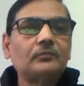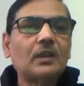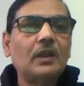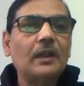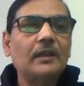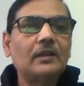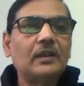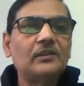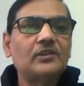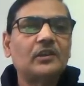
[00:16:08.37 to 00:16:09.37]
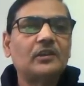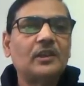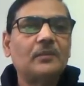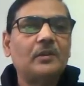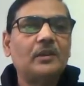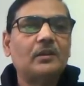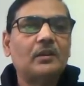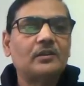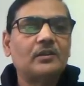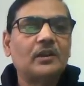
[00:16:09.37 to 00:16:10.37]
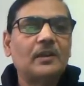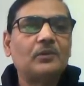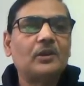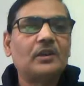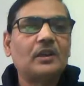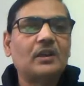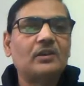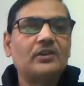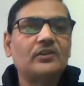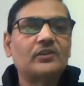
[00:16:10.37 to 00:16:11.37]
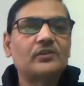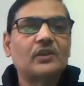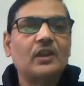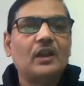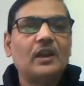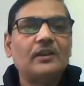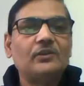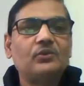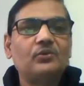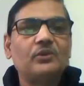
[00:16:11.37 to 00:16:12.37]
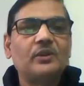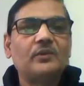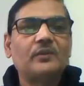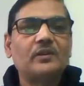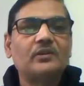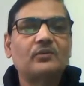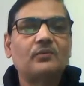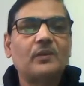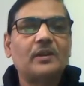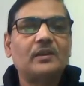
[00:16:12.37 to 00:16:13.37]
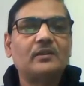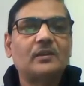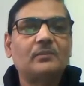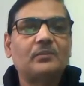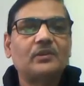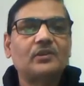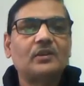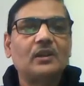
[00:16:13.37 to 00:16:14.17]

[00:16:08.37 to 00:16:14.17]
and cultured them under laboratory conditions at two different varying temperature,